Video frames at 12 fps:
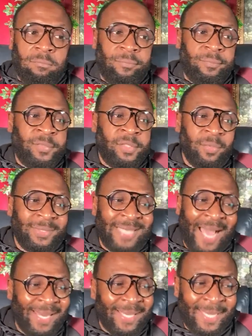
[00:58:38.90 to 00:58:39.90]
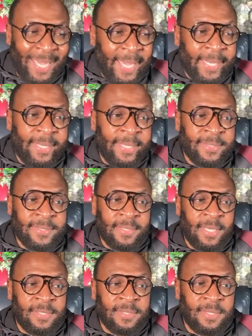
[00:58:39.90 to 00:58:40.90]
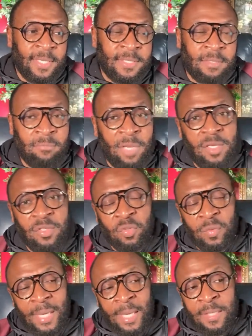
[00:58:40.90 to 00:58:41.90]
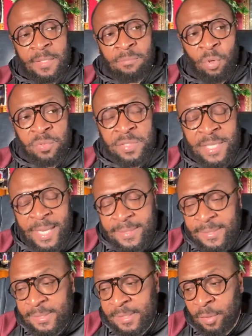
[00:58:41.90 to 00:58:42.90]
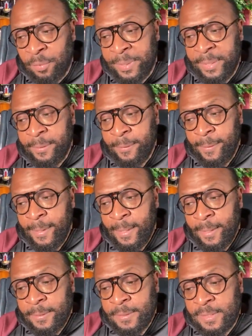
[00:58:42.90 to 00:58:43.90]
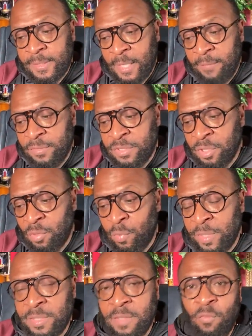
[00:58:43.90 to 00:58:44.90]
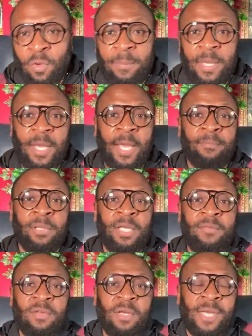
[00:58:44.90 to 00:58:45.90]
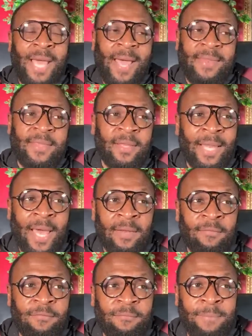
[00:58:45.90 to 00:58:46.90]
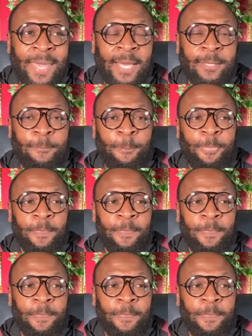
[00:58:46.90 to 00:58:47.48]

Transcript: And so it's not a kick, it's it's it's a ministry and it's most necessary to save a generation of women. And believe it or not, there are a lot of men